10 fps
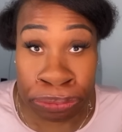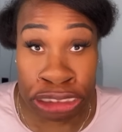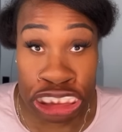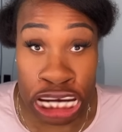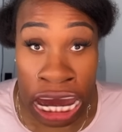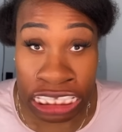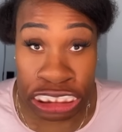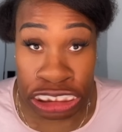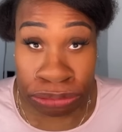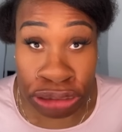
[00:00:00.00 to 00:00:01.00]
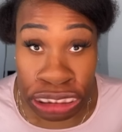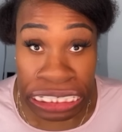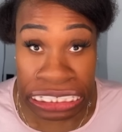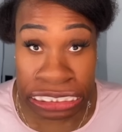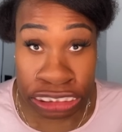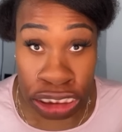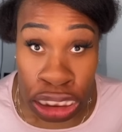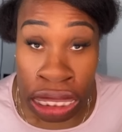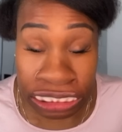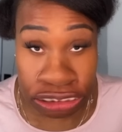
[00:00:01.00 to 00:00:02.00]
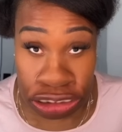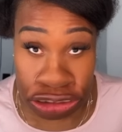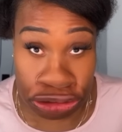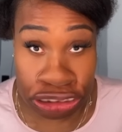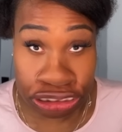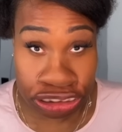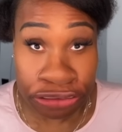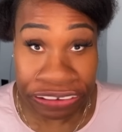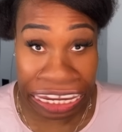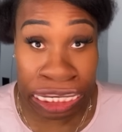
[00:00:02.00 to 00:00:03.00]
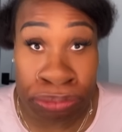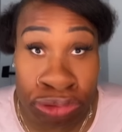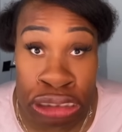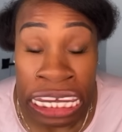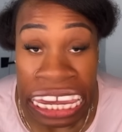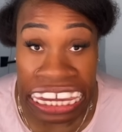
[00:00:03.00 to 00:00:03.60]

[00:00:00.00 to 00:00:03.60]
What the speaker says: put chocolate chip cookies in the closet under her stuffed animals,